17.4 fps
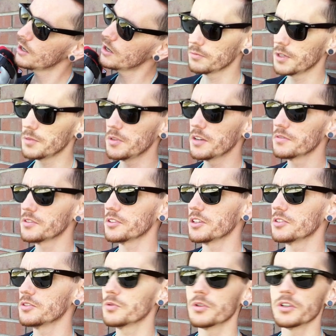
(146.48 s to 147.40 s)
maybe after
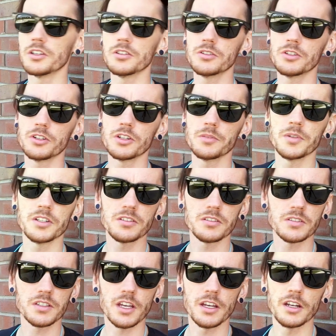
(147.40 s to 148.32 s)
like 20-30 minutes
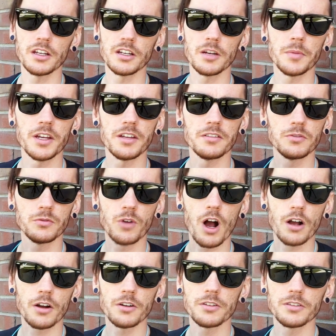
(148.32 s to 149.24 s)
of skating, I might
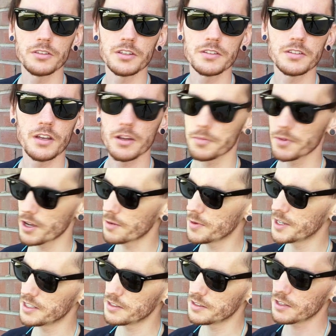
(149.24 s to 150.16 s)
I
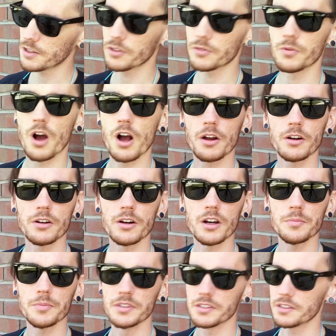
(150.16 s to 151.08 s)
might set the rocker
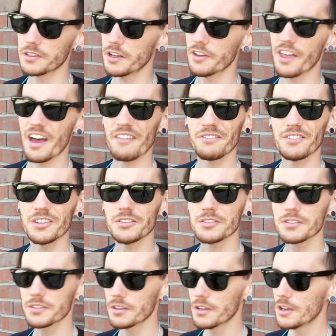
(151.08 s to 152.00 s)
up and see how that
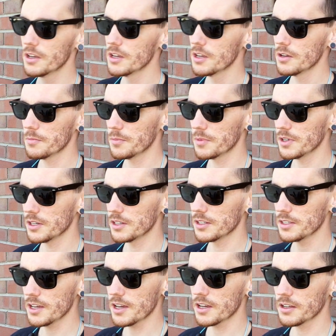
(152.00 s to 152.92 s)
feels. But
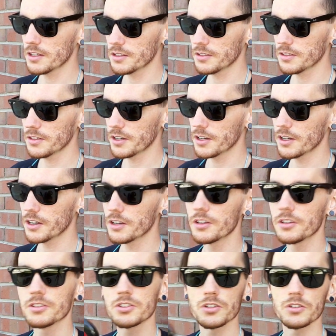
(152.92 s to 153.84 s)
yeah,
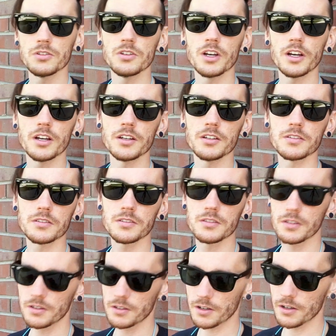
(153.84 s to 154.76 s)
I'll show you
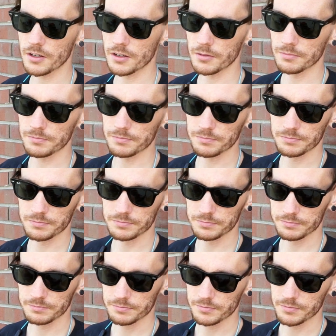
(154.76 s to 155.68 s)
guys
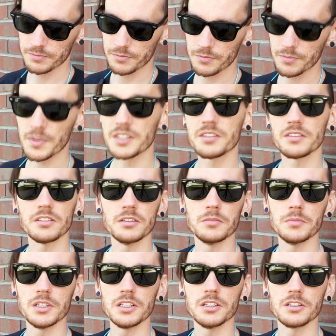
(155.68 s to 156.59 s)
basically
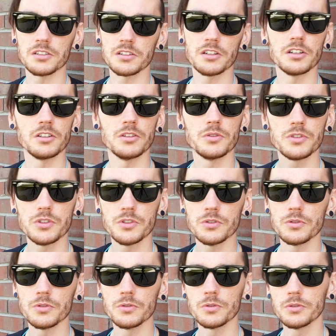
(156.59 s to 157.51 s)
me just getting used
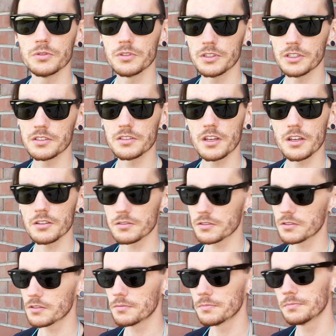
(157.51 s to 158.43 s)
to these
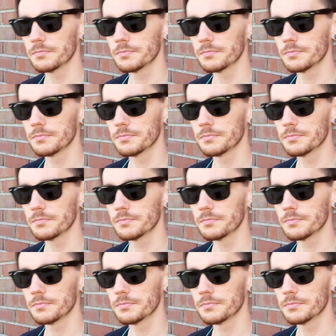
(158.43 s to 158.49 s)
skates.